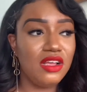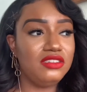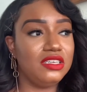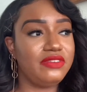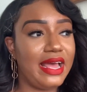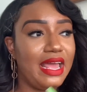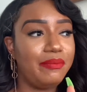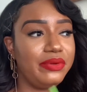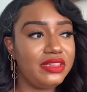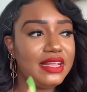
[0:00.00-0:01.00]
So if I
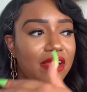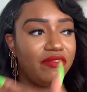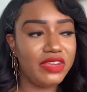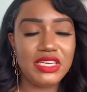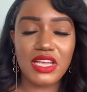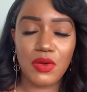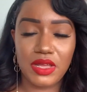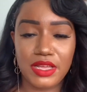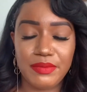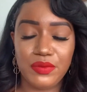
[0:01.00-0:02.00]
had put that video
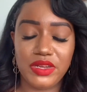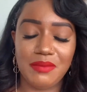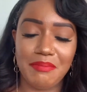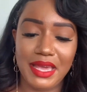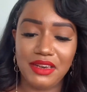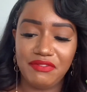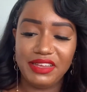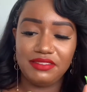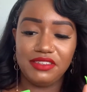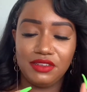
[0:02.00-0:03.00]
up, it would have manifested